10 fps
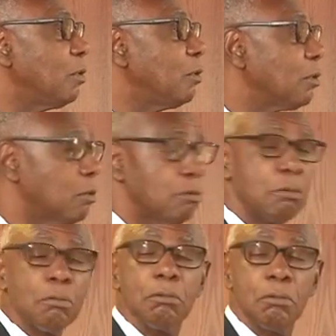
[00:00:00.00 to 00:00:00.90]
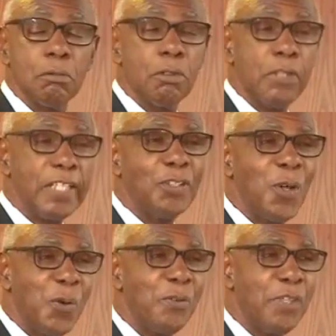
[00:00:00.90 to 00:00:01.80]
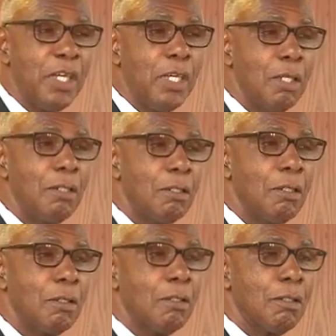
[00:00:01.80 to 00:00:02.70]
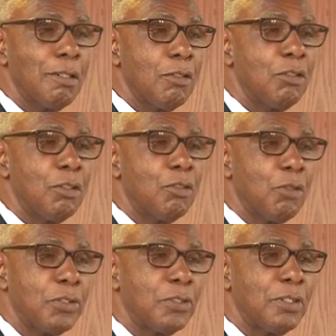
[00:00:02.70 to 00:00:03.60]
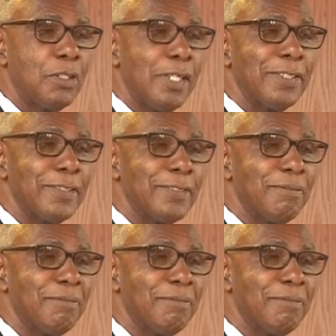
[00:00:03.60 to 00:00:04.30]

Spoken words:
took. That's how they trusted us.